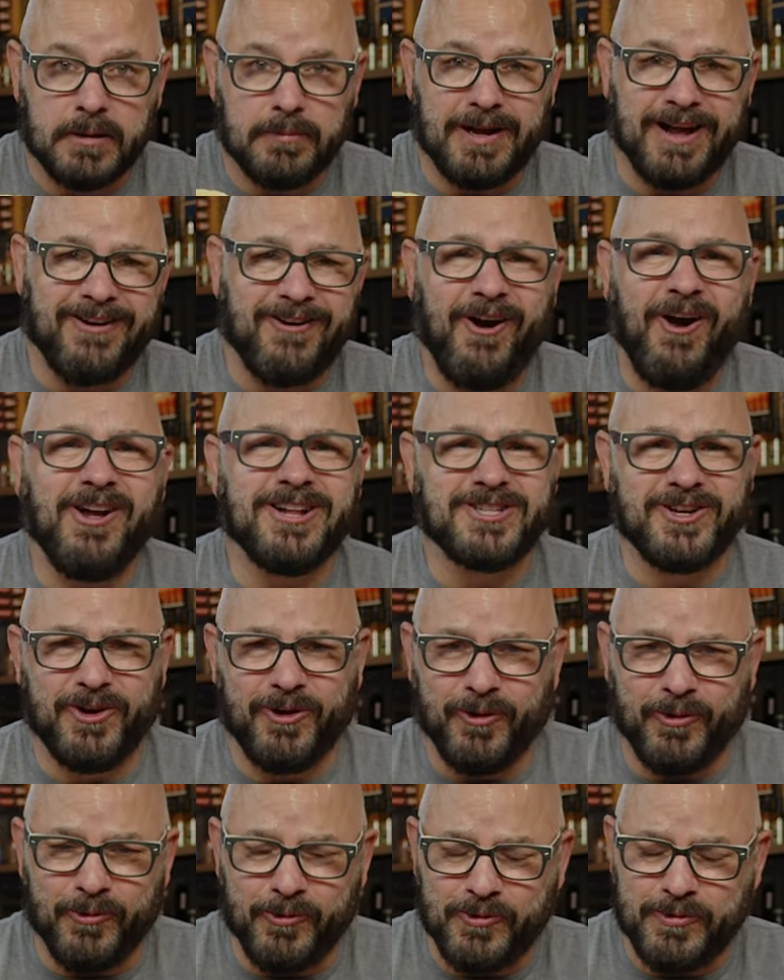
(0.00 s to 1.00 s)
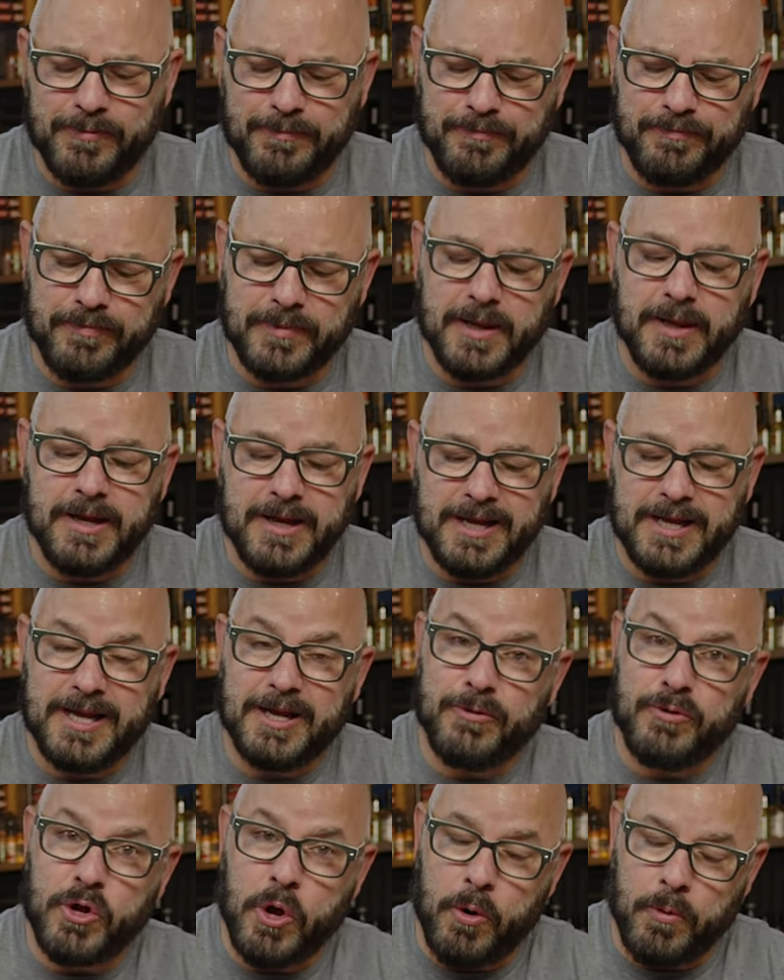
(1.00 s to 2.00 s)
at Costco.
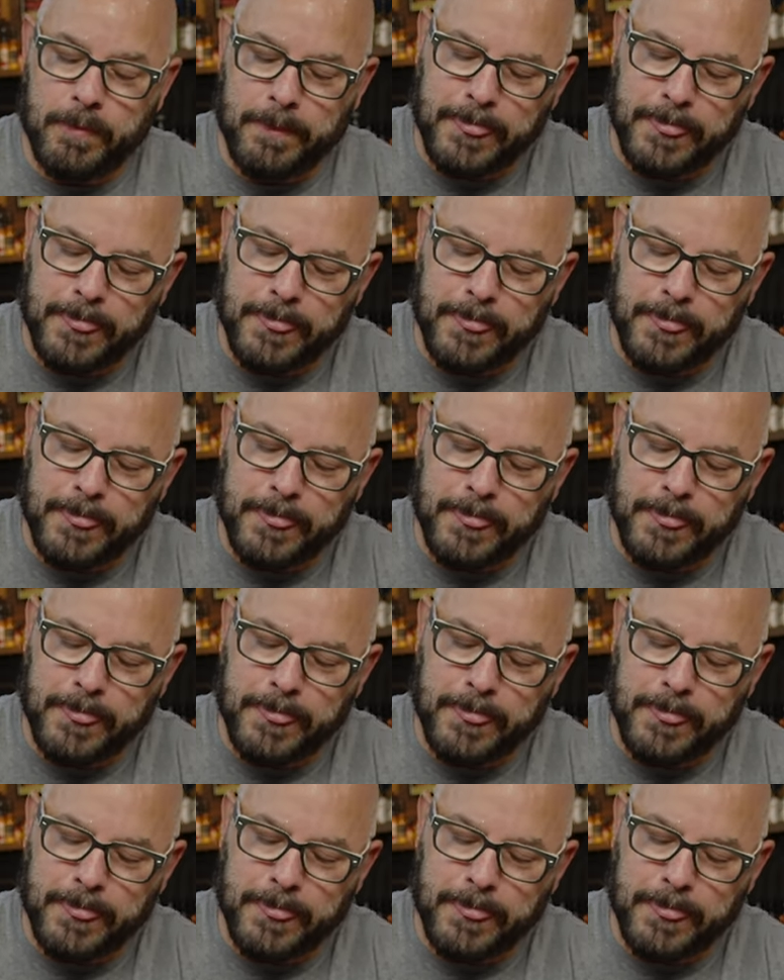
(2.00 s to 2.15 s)
Here we go.